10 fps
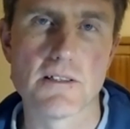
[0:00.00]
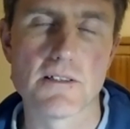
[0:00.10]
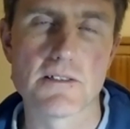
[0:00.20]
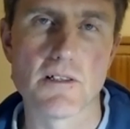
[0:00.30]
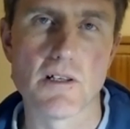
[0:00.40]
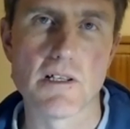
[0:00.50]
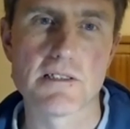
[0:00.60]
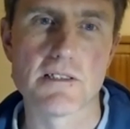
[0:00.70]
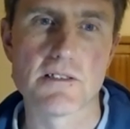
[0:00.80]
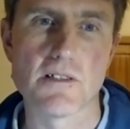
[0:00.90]
So
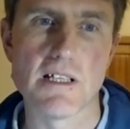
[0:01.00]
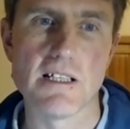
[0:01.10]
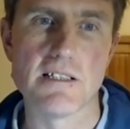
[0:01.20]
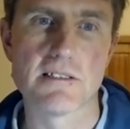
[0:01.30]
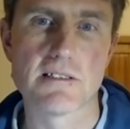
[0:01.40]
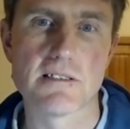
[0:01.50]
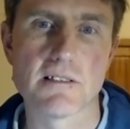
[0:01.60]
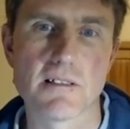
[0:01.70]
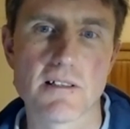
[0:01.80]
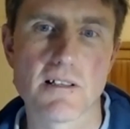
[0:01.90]
listen to these
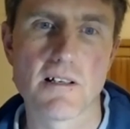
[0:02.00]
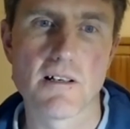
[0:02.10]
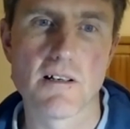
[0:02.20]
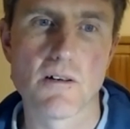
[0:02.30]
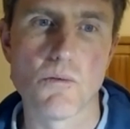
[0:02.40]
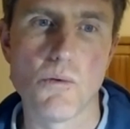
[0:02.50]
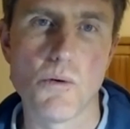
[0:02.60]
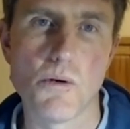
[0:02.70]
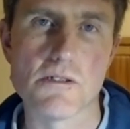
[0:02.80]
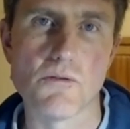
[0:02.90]

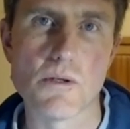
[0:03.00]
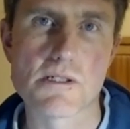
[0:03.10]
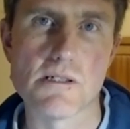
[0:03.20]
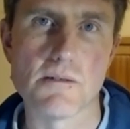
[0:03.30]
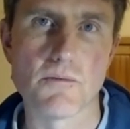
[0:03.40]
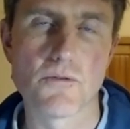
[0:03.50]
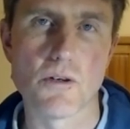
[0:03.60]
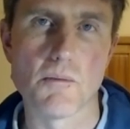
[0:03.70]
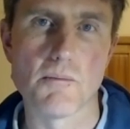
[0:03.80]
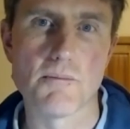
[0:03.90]
words of wisdom
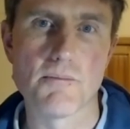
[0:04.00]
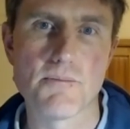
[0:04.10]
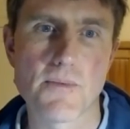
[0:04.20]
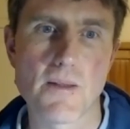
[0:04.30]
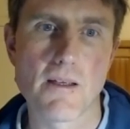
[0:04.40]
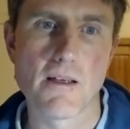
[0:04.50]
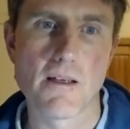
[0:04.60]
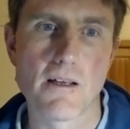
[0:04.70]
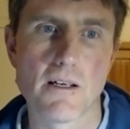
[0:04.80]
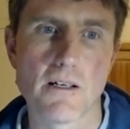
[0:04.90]
from
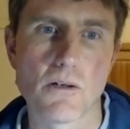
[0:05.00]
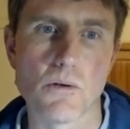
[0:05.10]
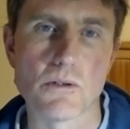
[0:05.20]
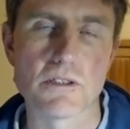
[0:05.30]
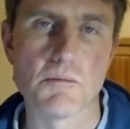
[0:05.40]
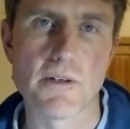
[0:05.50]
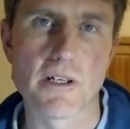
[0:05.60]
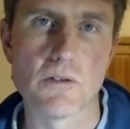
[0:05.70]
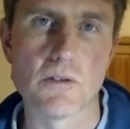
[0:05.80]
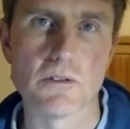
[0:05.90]
Course in
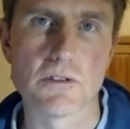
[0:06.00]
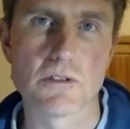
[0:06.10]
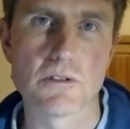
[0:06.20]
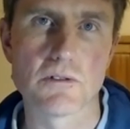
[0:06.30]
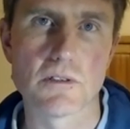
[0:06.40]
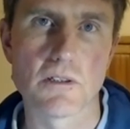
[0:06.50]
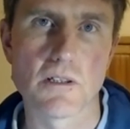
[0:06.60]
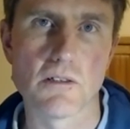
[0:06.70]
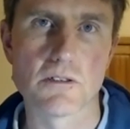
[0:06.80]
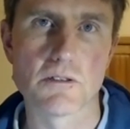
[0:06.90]
Miracles,
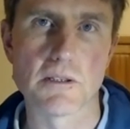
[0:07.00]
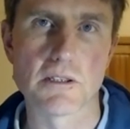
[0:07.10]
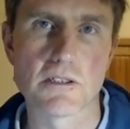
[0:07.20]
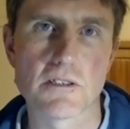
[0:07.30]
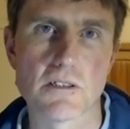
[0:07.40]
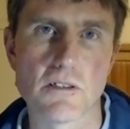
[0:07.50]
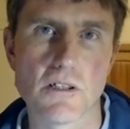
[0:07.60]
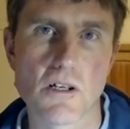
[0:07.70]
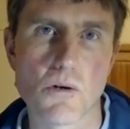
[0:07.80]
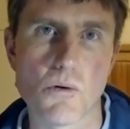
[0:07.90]
ultimate
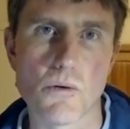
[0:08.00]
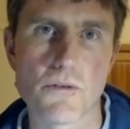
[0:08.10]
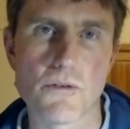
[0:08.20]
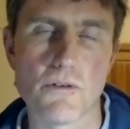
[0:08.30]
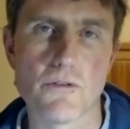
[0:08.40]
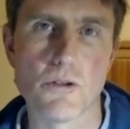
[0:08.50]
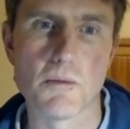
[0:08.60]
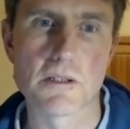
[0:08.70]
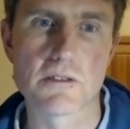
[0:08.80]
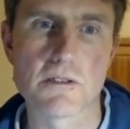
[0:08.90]
author of whom
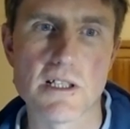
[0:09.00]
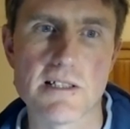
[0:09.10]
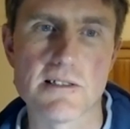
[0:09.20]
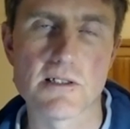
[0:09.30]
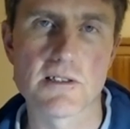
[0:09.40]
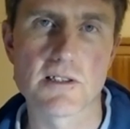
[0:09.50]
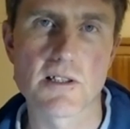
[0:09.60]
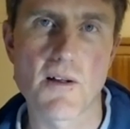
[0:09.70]
is Jesus,